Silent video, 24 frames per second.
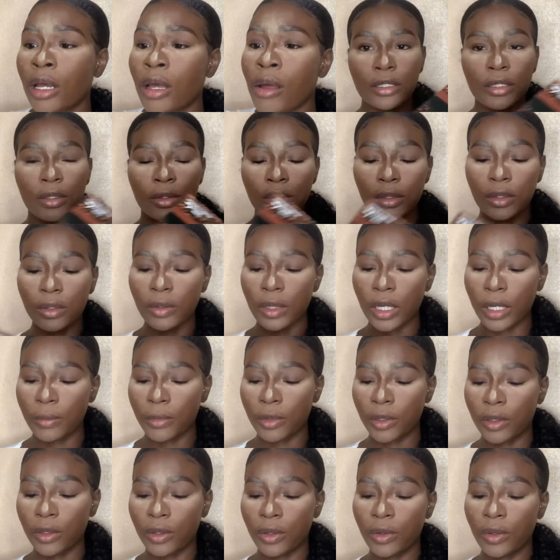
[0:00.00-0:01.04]
But now I'm
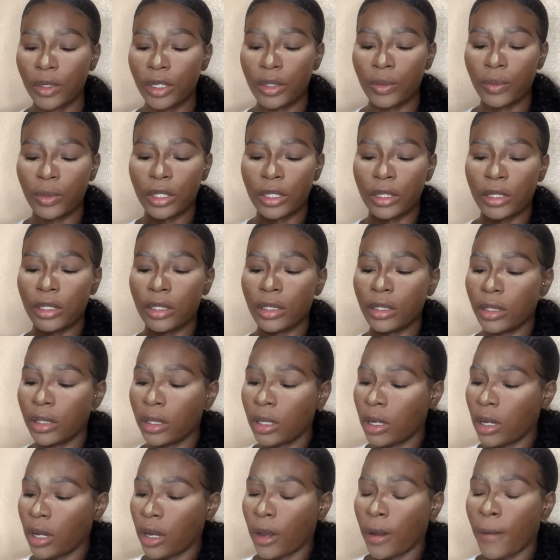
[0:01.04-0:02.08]
gonna go in with the
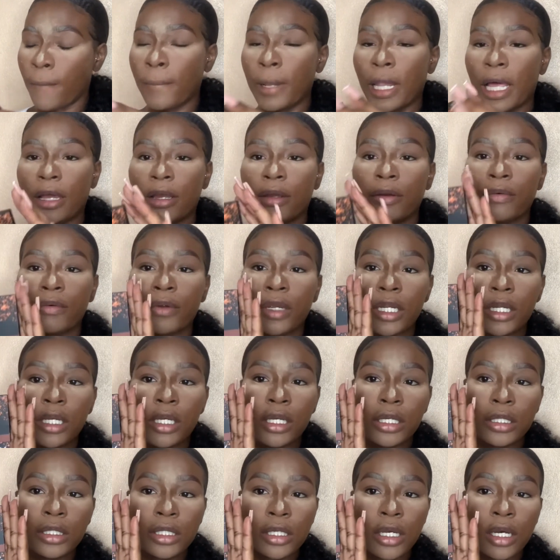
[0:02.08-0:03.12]
Black
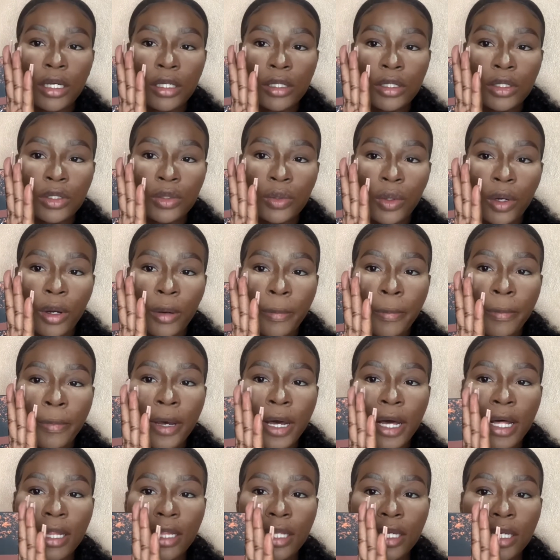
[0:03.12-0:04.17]
Radiance Contour
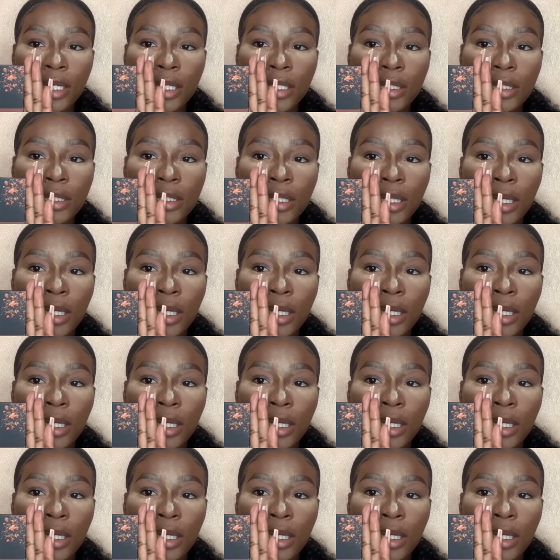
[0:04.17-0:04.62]
Palette